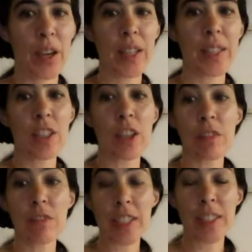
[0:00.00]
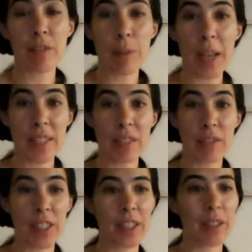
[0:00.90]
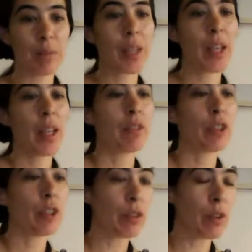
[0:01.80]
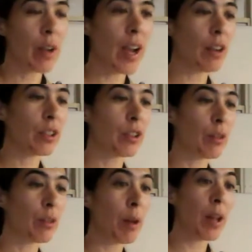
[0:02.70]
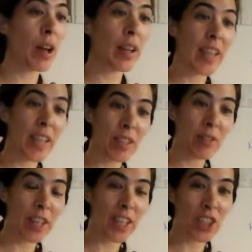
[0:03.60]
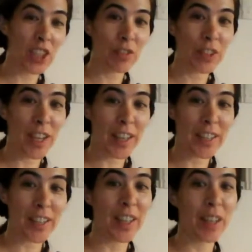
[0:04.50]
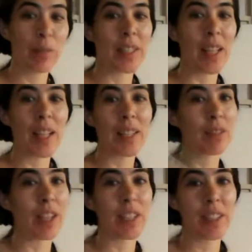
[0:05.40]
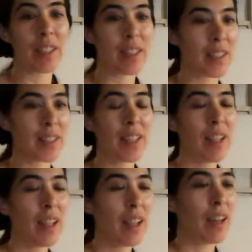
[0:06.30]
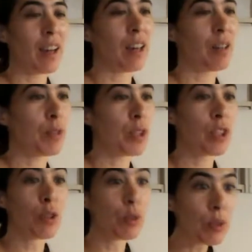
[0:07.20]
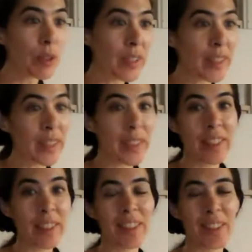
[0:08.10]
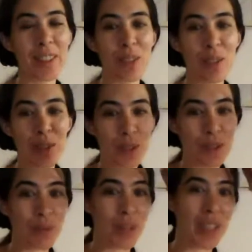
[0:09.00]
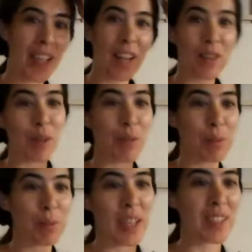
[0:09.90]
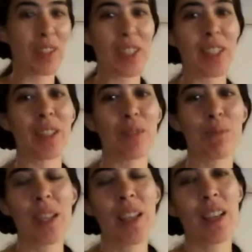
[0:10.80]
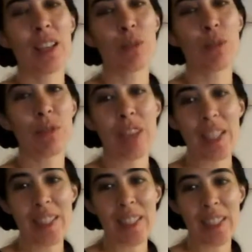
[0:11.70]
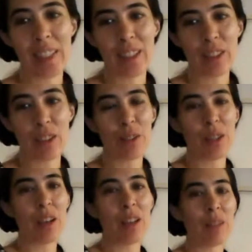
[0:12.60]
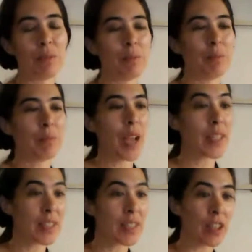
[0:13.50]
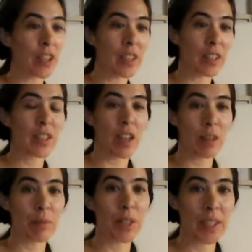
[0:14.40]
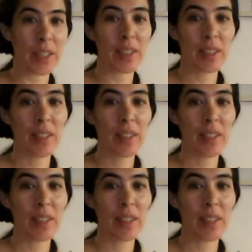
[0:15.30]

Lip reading: All right, start investing for passive income. If you don't know how, you can go to my blog, yesfinanciallyfree.com, has lots of ideas. You can Google it. You know, go on Google, be like, how do I make passive income through investing? You know, I started in the stock market.